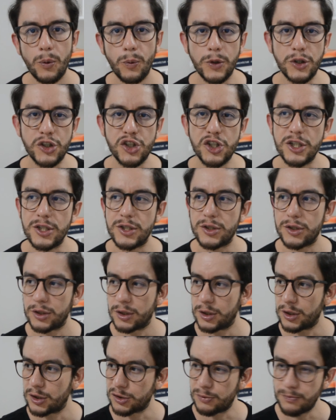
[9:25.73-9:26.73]
which is
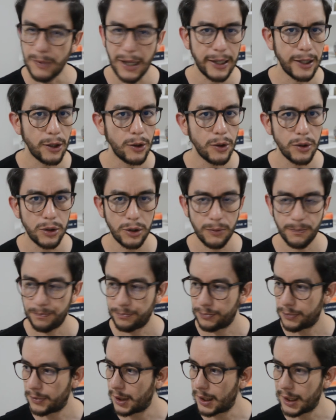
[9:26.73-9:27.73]
smelling good,
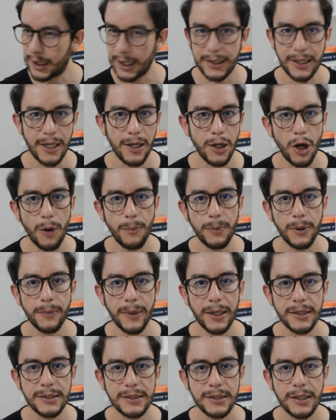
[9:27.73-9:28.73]
getting
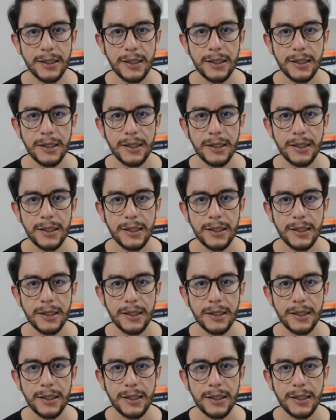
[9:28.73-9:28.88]
compliments,